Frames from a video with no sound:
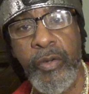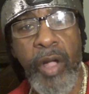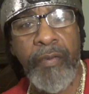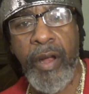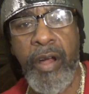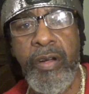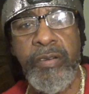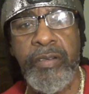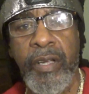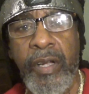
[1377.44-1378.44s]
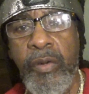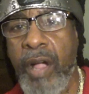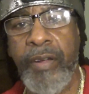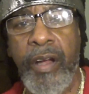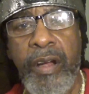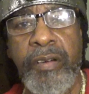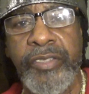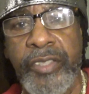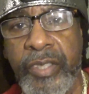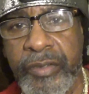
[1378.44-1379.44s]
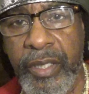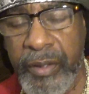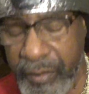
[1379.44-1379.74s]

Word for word: Who have heard? Who ever heard such a thing?